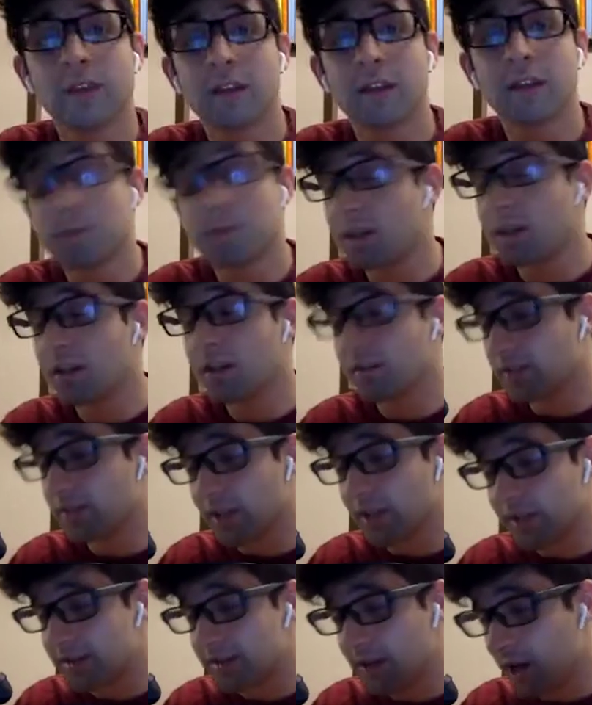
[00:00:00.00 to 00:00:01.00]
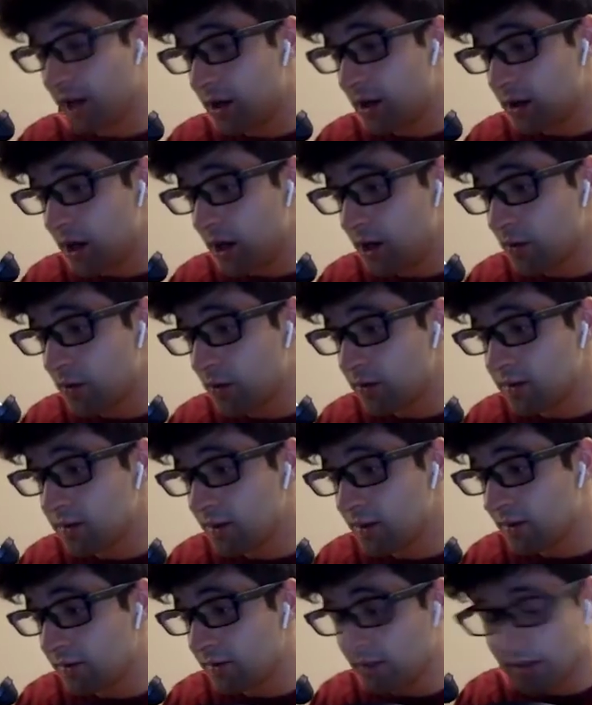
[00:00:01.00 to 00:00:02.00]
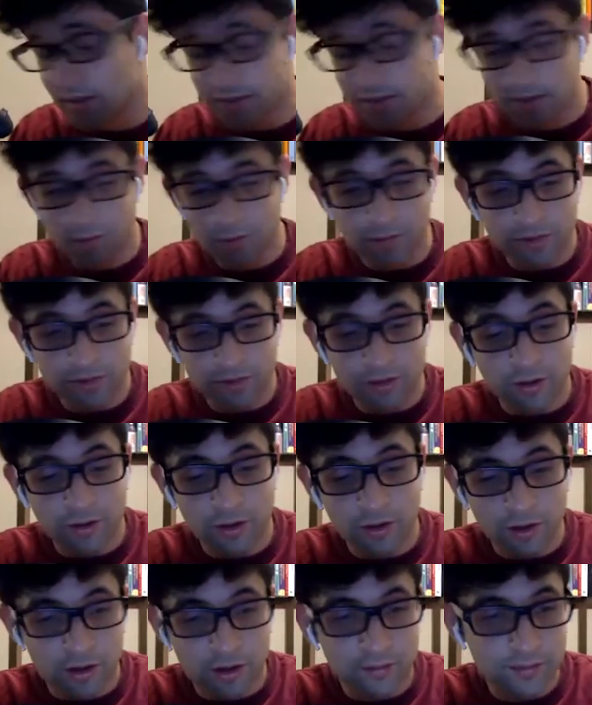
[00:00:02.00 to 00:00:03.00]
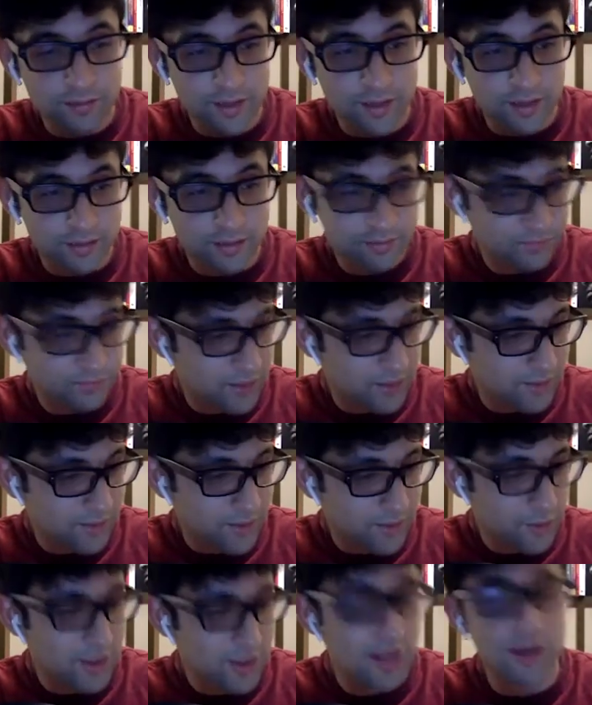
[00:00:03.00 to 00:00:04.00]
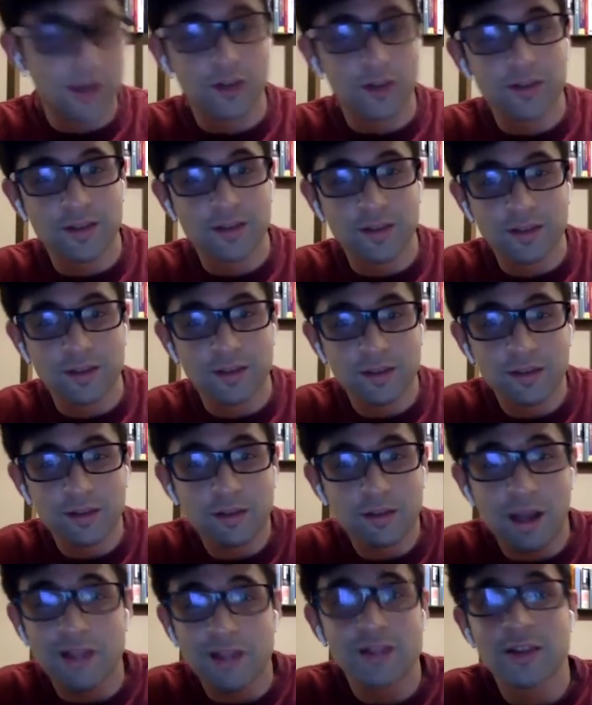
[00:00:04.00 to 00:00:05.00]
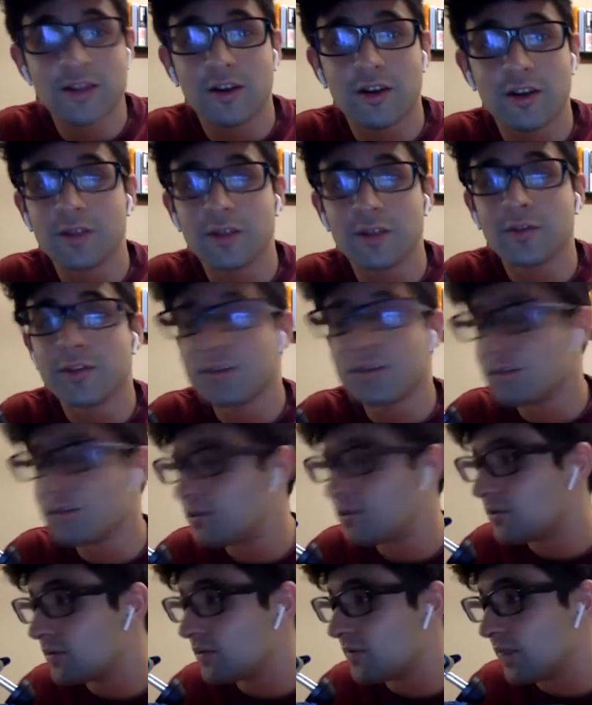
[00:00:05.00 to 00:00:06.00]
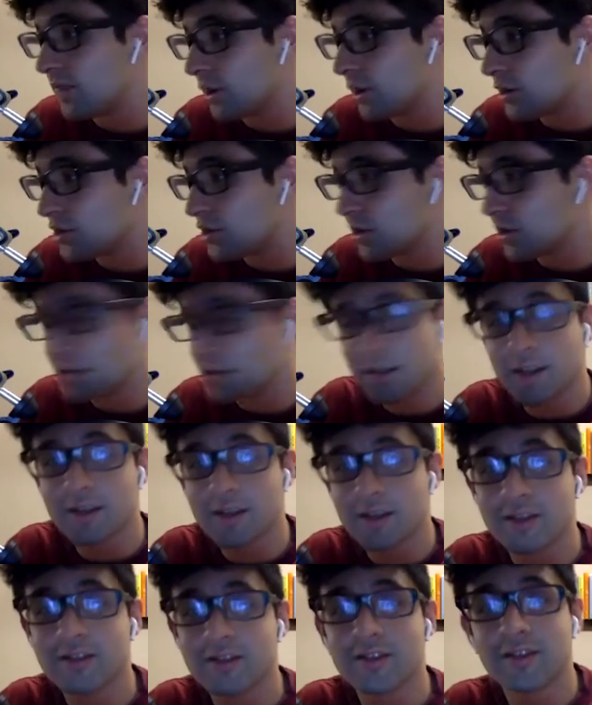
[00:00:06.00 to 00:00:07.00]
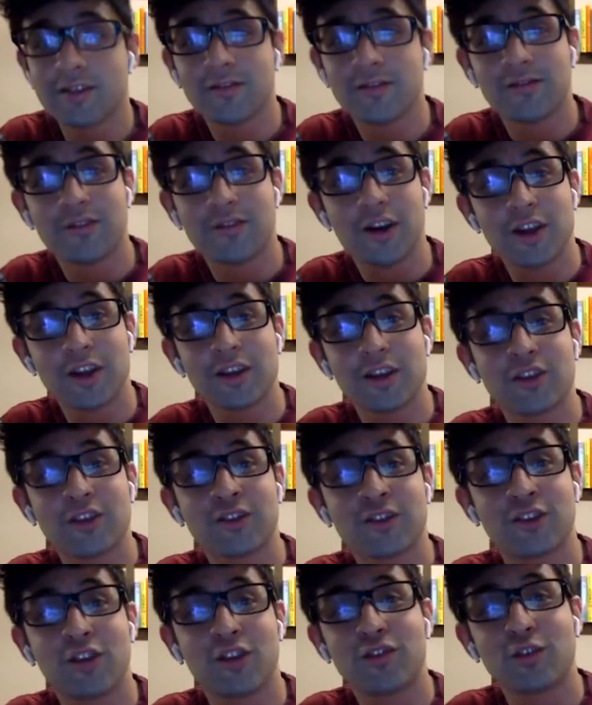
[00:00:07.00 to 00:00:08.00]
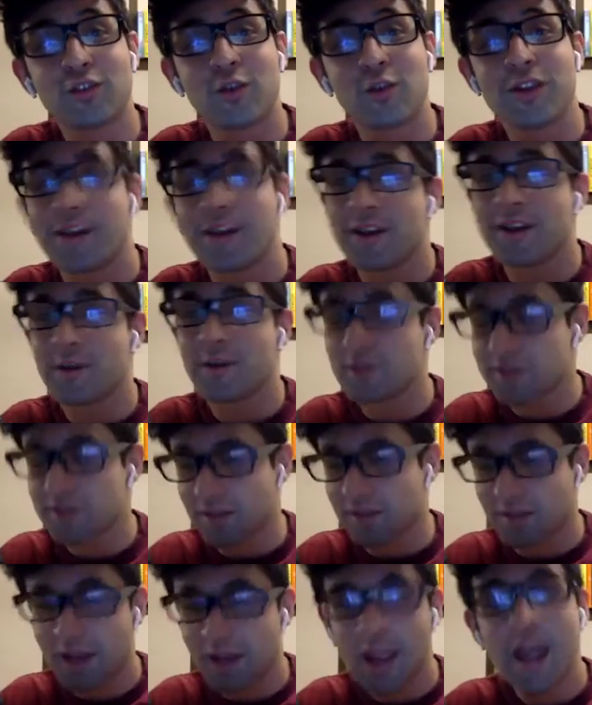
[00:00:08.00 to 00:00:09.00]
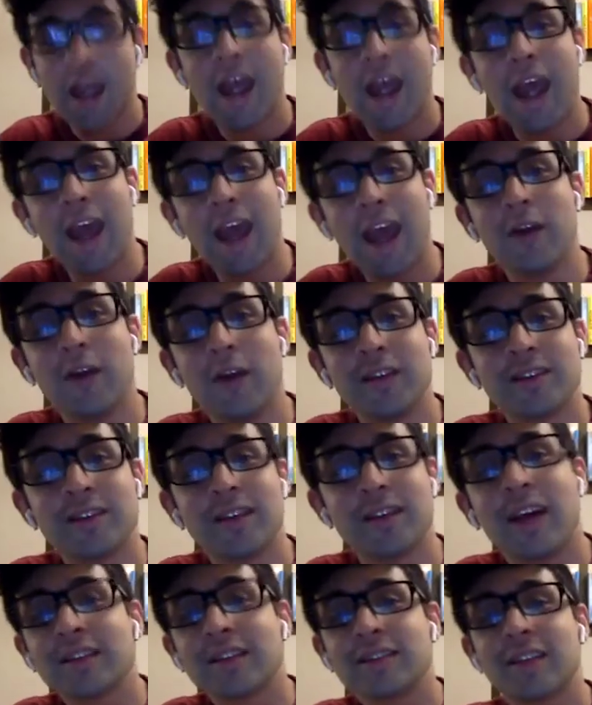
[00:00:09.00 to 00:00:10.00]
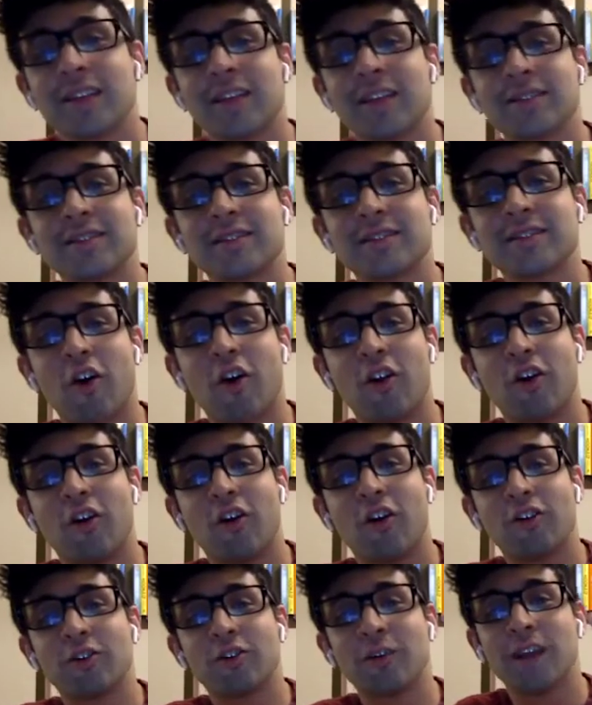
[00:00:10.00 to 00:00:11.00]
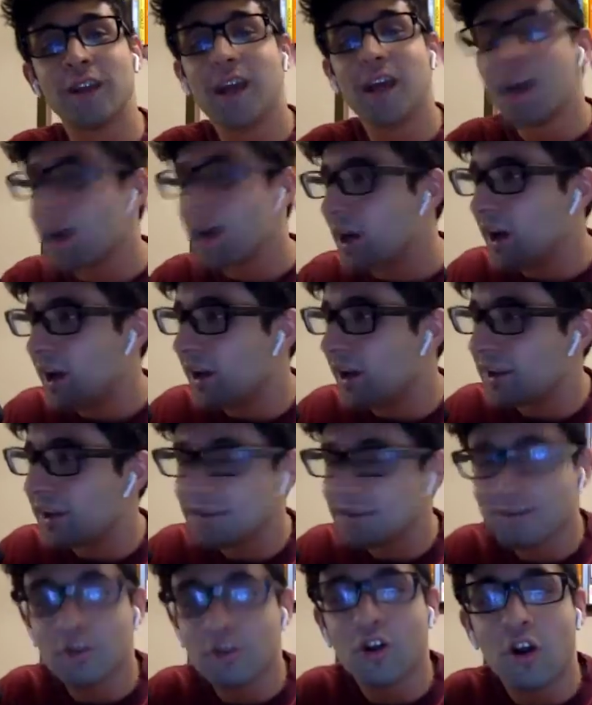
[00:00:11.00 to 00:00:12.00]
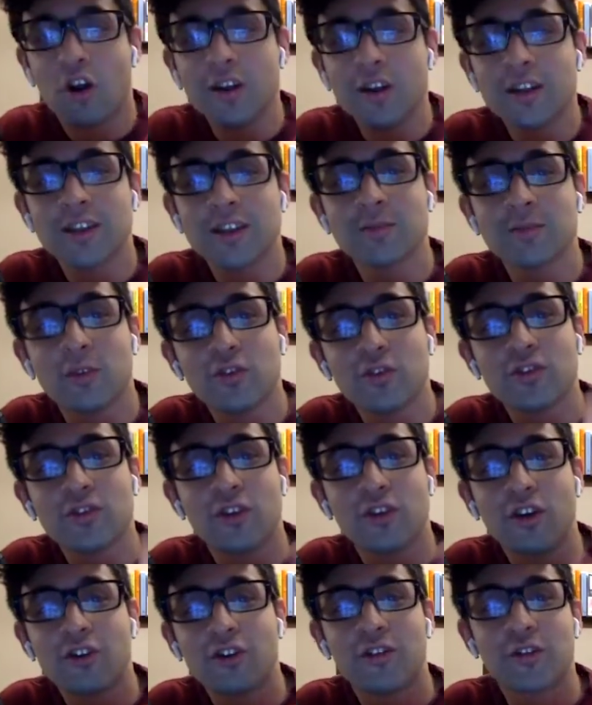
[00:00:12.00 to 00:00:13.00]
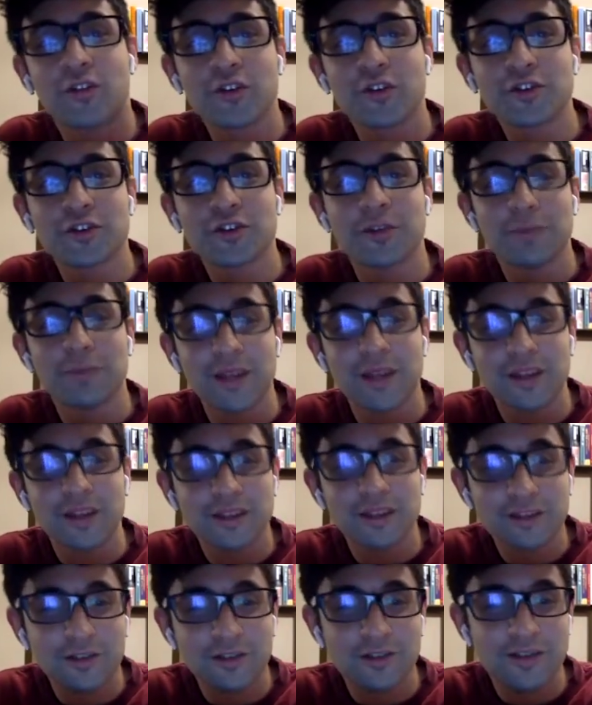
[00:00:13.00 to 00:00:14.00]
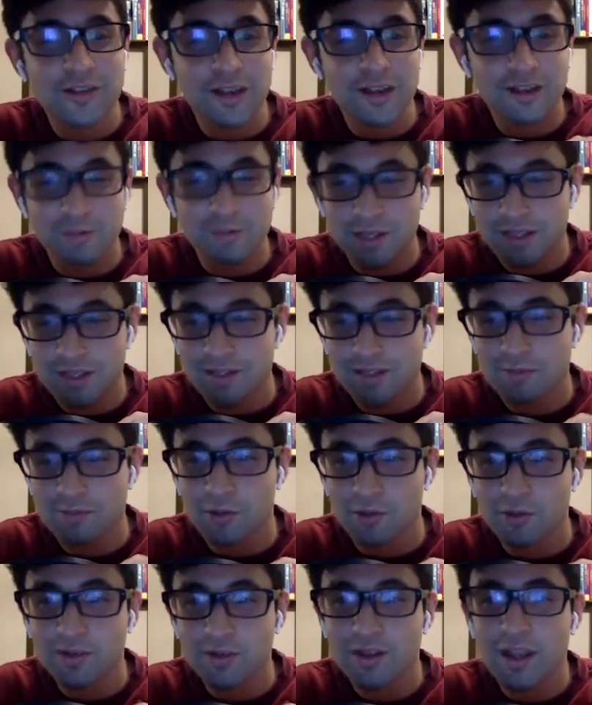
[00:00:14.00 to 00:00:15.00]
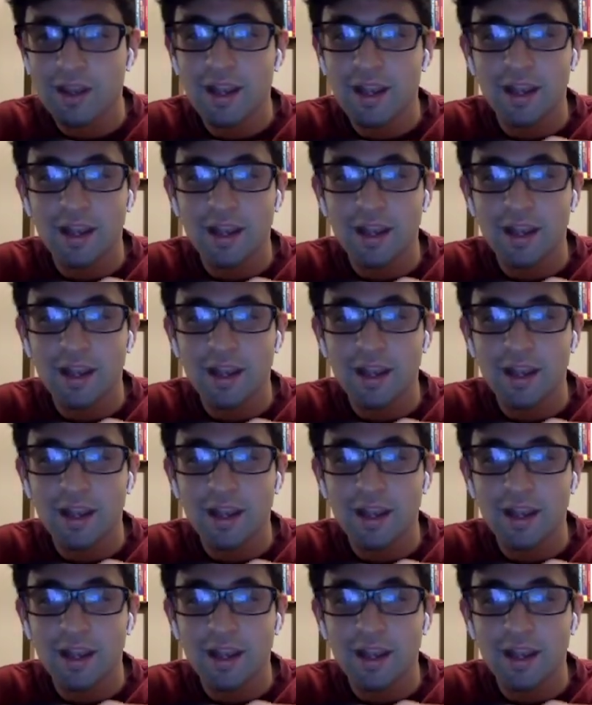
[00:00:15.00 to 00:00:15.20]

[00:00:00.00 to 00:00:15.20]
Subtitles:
And speaking of Valencia, I always thought Valencia wasn't good enough. Like, even though he had a good season, I just thought he was very shit. He didn't fucking deserve to wear that number 7. Anyways, that's not onto it. So Karthik's most controversial opinion turns out to be his most